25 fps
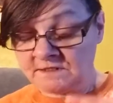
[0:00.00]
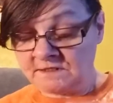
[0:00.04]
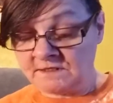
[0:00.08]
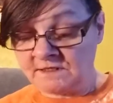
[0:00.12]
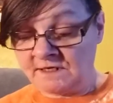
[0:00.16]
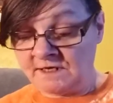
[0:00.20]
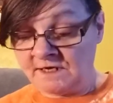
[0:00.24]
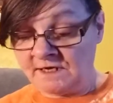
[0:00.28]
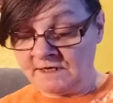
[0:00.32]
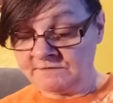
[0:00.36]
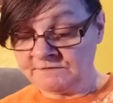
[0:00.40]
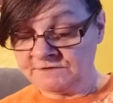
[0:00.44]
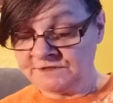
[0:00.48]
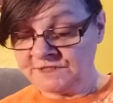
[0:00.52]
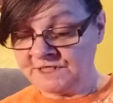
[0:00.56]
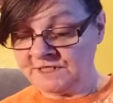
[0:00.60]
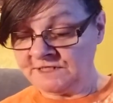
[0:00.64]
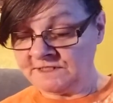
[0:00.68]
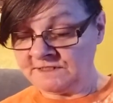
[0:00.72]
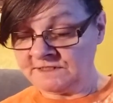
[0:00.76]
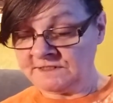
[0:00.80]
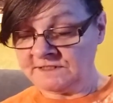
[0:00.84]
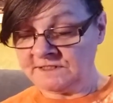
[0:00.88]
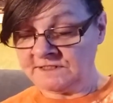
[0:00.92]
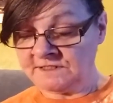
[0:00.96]
I'm
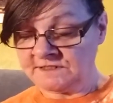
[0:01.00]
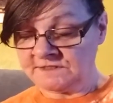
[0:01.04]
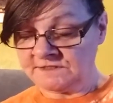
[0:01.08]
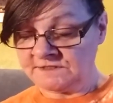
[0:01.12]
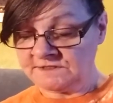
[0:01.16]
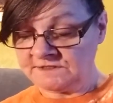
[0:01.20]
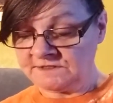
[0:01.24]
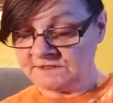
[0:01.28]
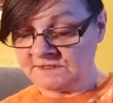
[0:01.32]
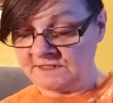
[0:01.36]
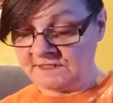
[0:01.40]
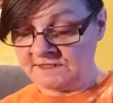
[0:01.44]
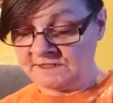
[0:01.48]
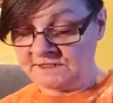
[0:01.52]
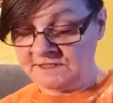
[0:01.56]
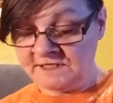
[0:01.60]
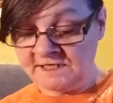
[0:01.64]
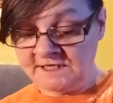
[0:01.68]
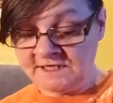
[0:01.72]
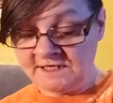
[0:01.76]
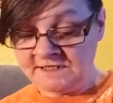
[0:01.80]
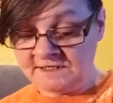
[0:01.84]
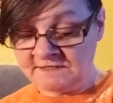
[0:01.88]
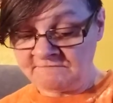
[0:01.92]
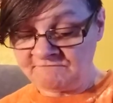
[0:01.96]
thinking this. And
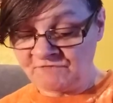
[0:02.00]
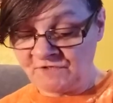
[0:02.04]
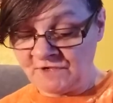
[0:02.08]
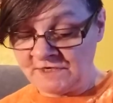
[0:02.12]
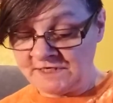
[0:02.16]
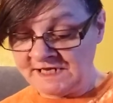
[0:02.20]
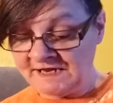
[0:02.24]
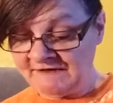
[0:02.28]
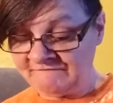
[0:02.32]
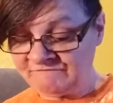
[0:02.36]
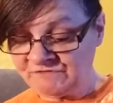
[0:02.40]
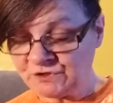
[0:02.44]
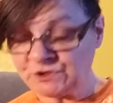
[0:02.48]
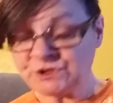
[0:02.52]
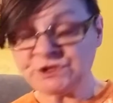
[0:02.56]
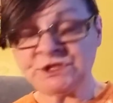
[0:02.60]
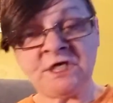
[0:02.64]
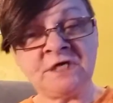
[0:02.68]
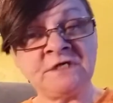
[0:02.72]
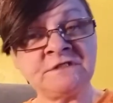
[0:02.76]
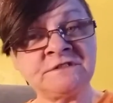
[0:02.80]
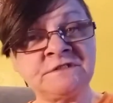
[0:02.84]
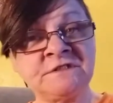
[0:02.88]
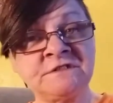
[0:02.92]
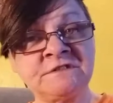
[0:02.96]
then right after
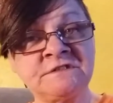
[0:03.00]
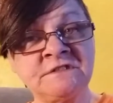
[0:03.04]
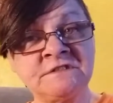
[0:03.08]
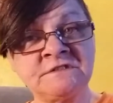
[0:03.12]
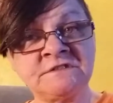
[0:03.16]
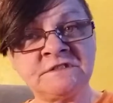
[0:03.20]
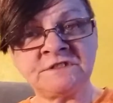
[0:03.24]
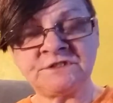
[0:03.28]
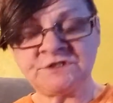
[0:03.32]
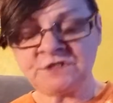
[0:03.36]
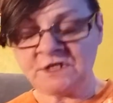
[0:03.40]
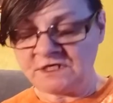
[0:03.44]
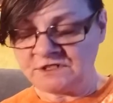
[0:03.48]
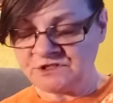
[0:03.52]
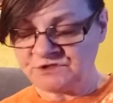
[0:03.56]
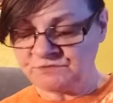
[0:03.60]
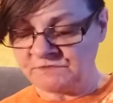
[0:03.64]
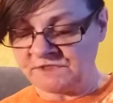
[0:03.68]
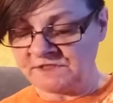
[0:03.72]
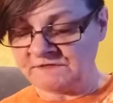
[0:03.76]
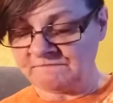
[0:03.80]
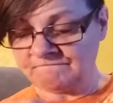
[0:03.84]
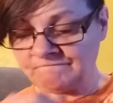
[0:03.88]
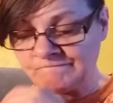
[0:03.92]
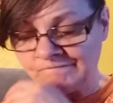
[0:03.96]
justice is the
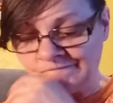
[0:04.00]
judgment.